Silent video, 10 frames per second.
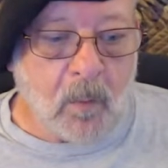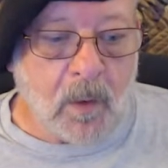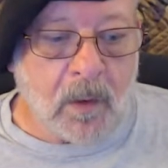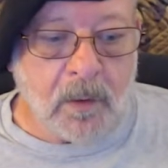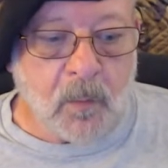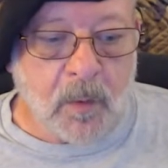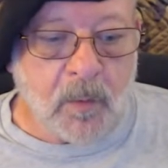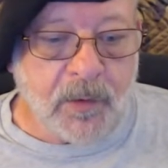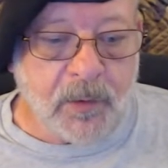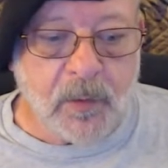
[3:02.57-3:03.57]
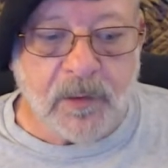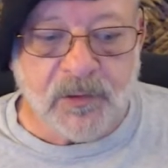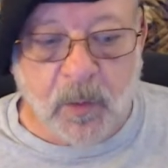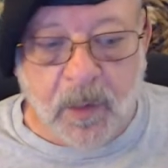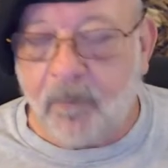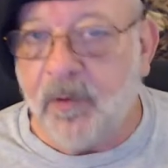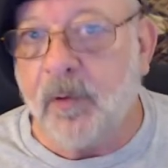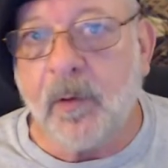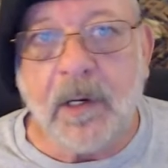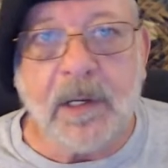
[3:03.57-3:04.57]
we're doing is what I'm
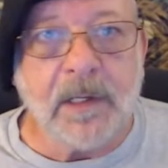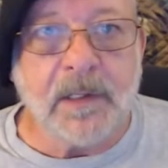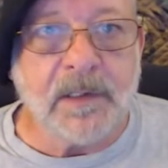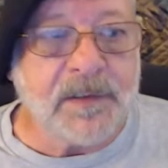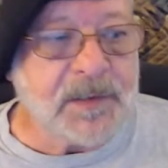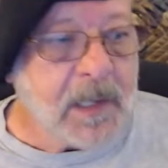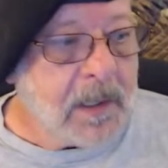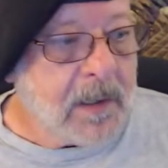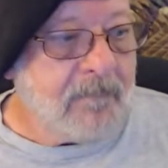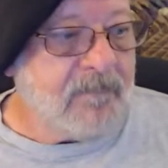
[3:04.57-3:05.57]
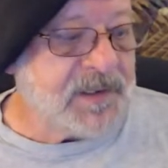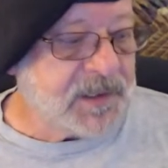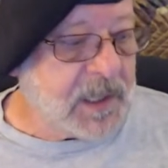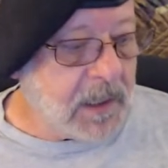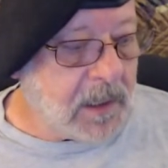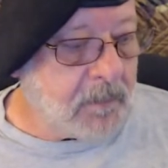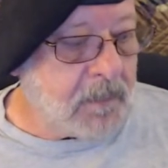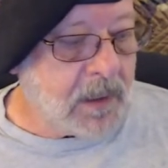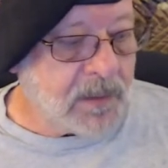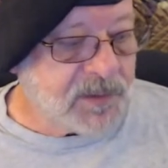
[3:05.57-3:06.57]
doing is visiting
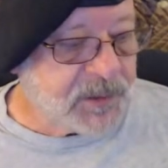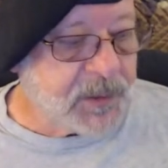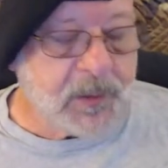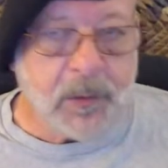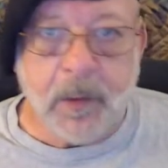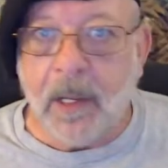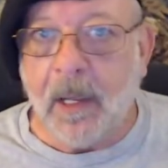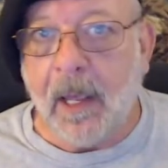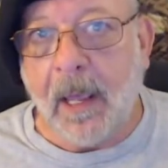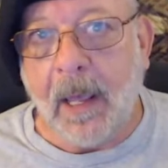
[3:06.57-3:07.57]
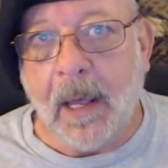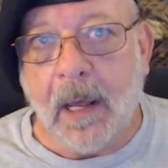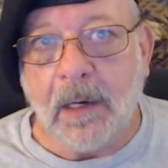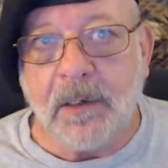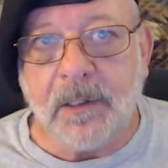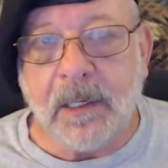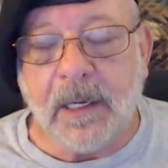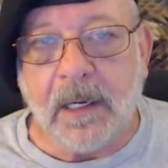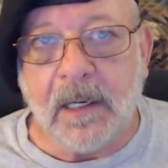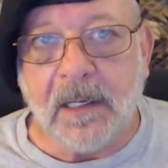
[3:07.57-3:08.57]
him here soon. And
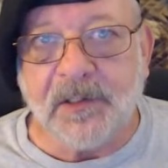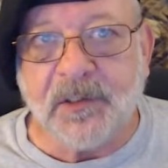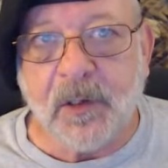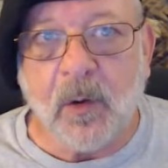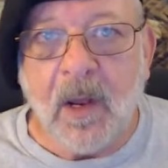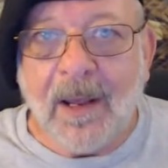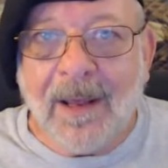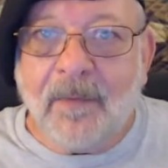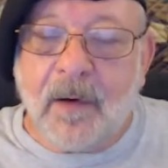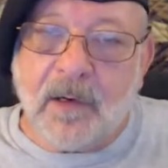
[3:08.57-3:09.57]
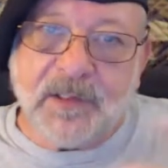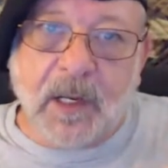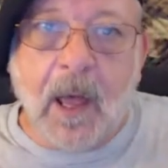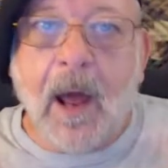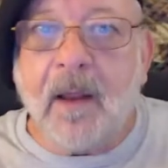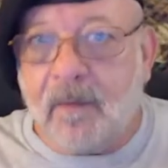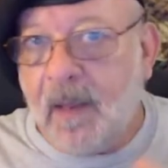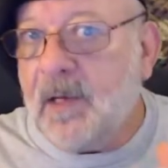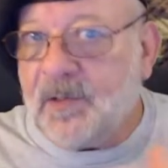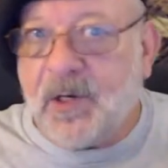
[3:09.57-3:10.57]
so there's a lot of
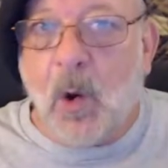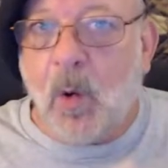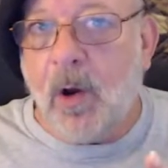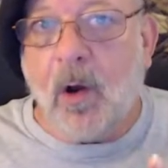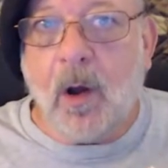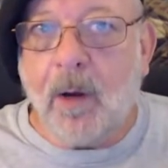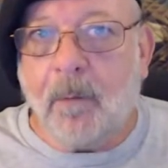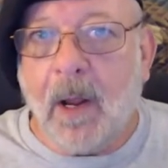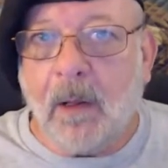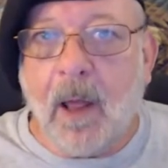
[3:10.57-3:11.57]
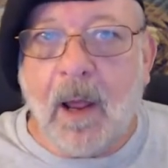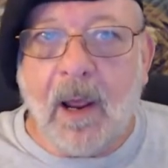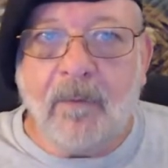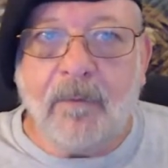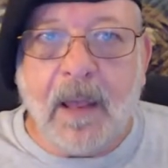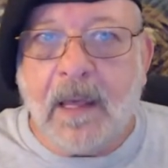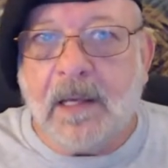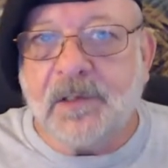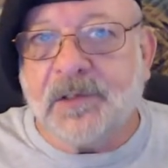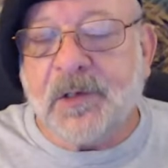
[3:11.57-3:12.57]
things going on in my life.
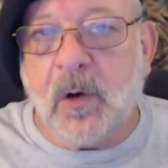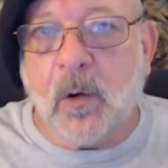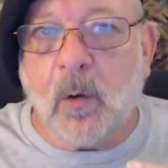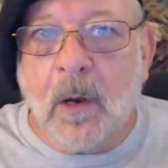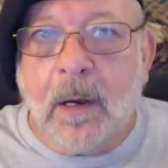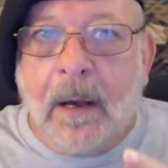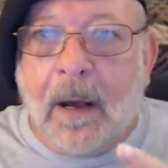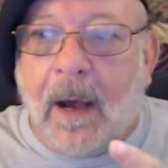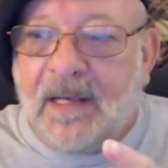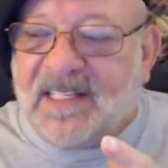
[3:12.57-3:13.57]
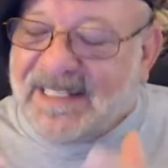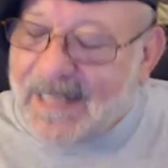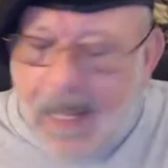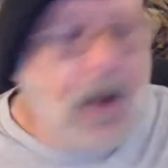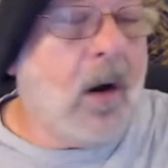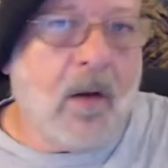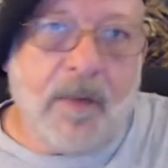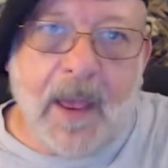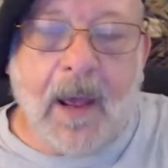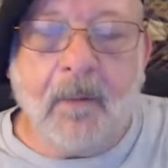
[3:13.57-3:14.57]
And so I say all
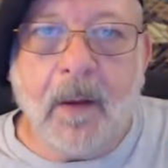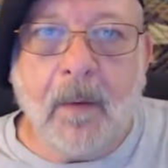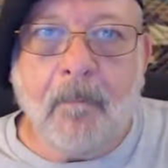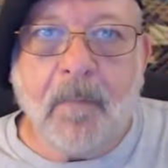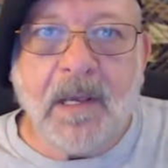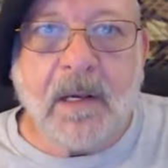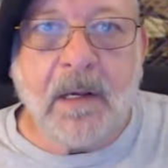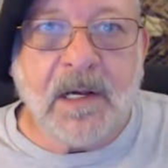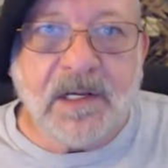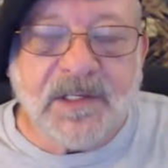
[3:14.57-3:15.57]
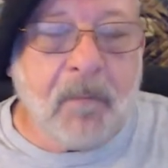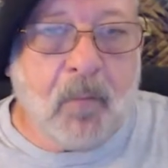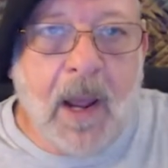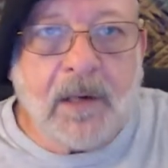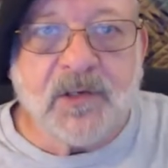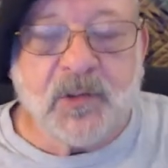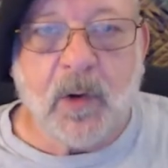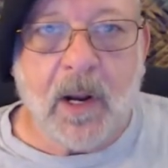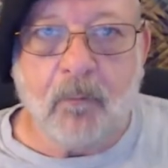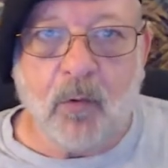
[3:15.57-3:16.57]
that because I practice
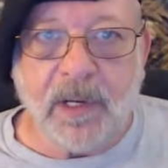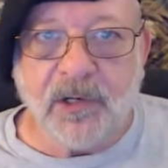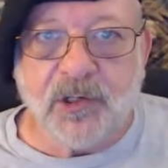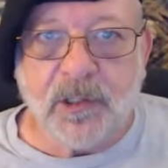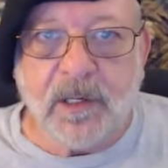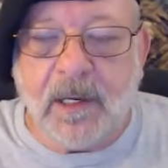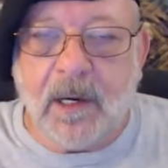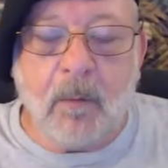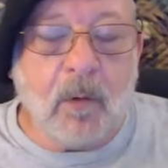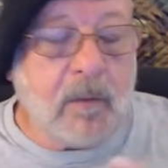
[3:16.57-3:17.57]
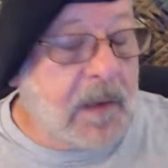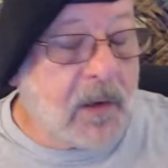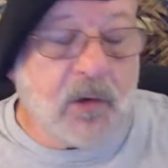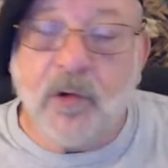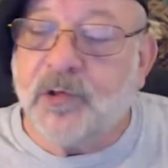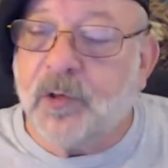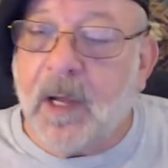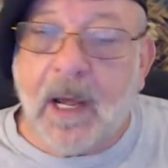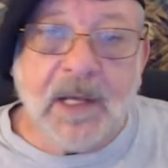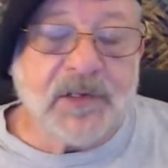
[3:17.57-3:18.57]
what I preach. And I really encourage you
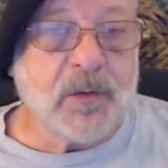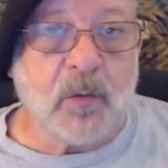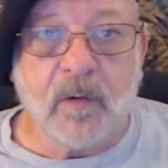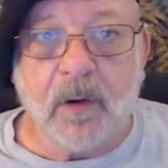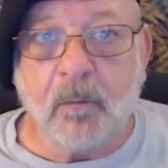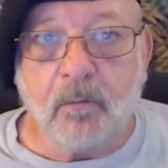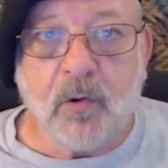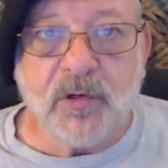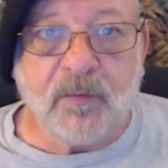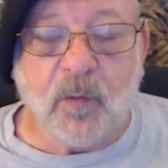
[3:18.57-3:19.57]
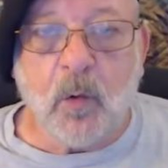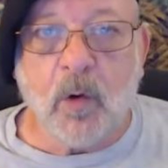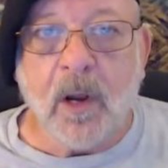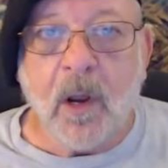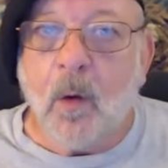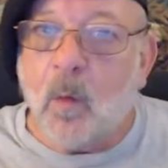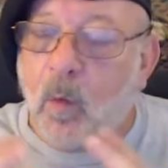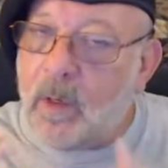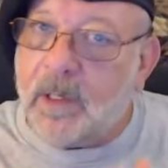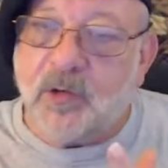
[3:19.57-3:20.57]
guys to really push forward,
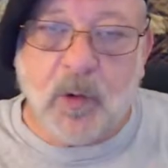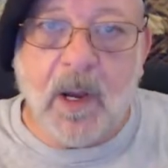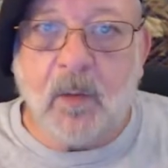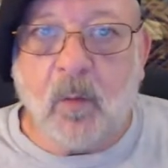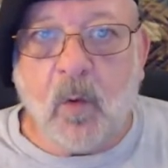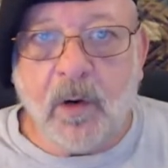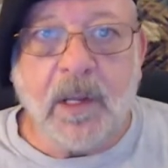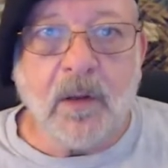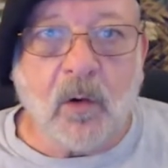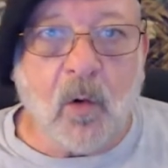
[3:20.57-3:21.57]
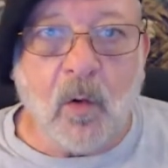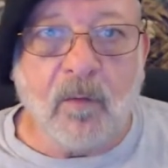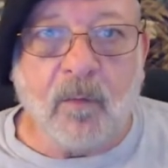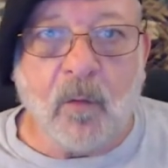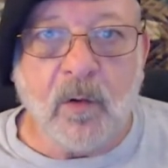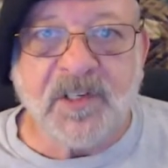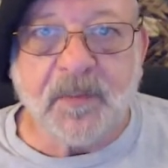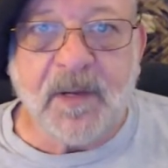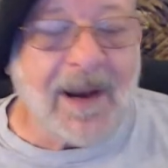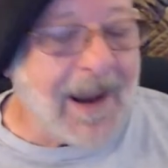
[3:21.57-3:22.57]
really try working the core four,
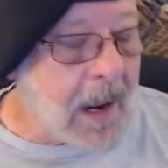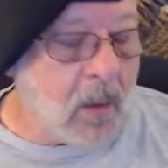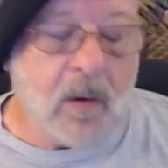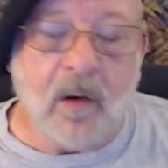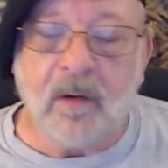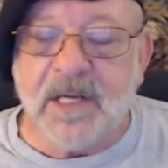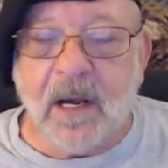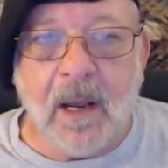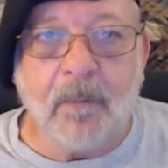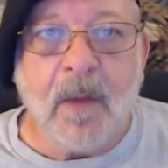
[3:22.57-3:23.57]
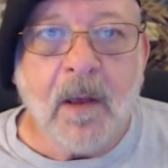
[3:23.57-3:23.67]
spend an hour of time